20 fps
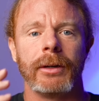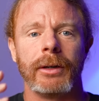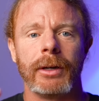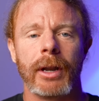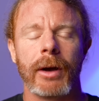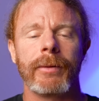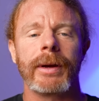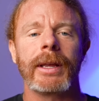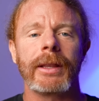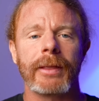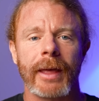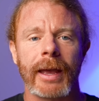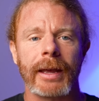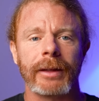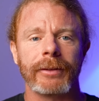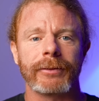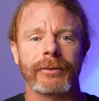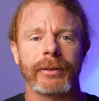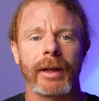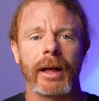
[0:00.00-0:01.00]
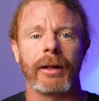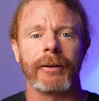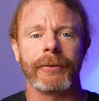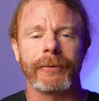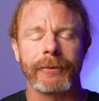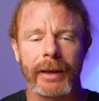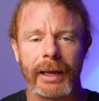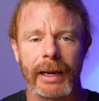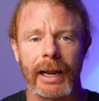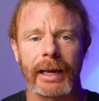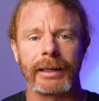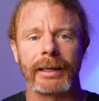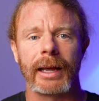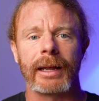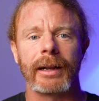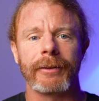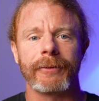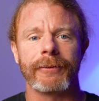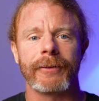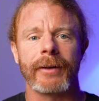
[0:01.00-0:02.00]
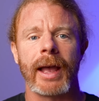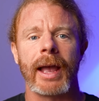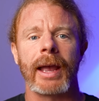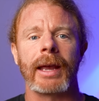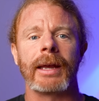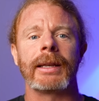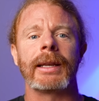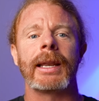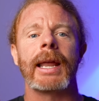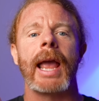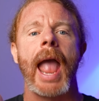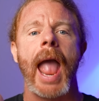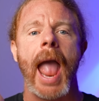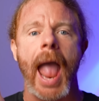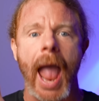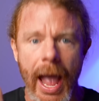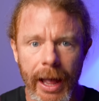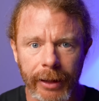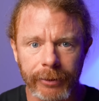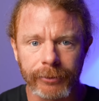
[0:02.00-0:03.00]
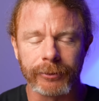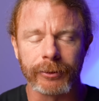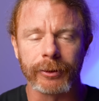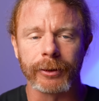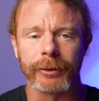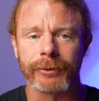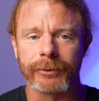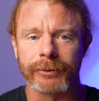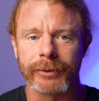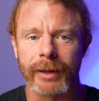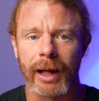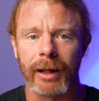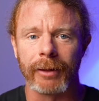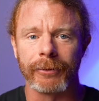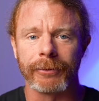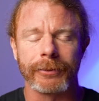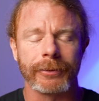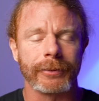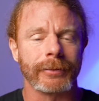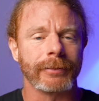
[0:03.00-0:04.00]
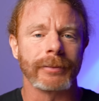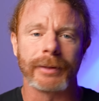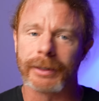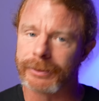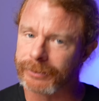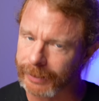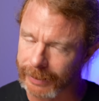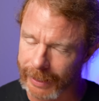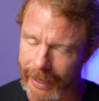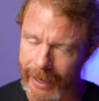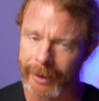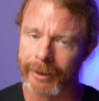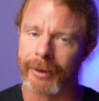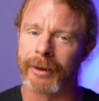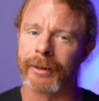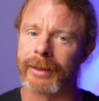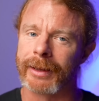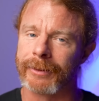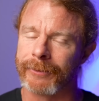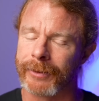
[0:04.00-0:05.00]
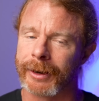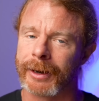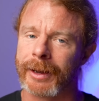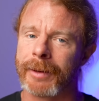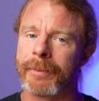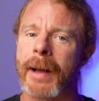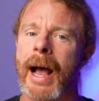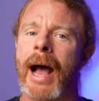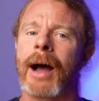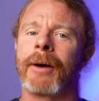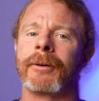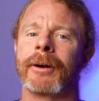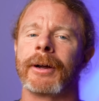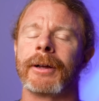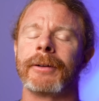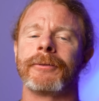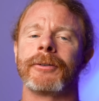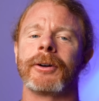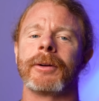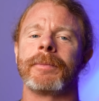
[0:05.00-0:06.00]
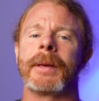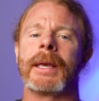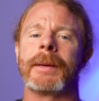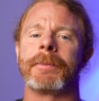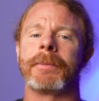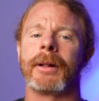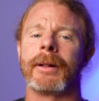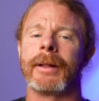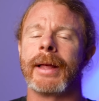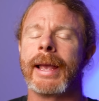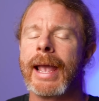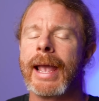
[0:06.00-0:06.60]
Knowing thyself and identifying as yourself, it's inherently very empowering for people.